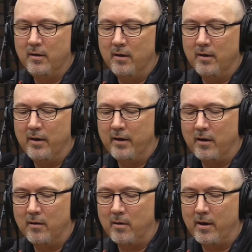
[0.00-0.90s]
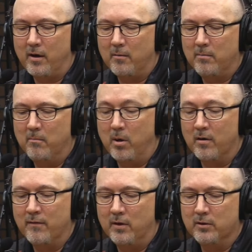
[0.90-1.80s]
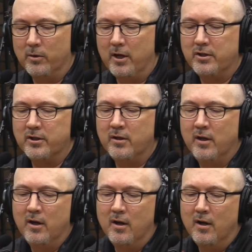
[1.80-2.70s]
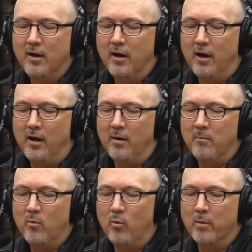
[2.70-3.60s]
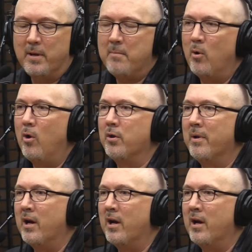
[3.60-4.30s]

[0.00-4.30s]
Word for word: uh, at our at our Barneveld location, um, where people hold the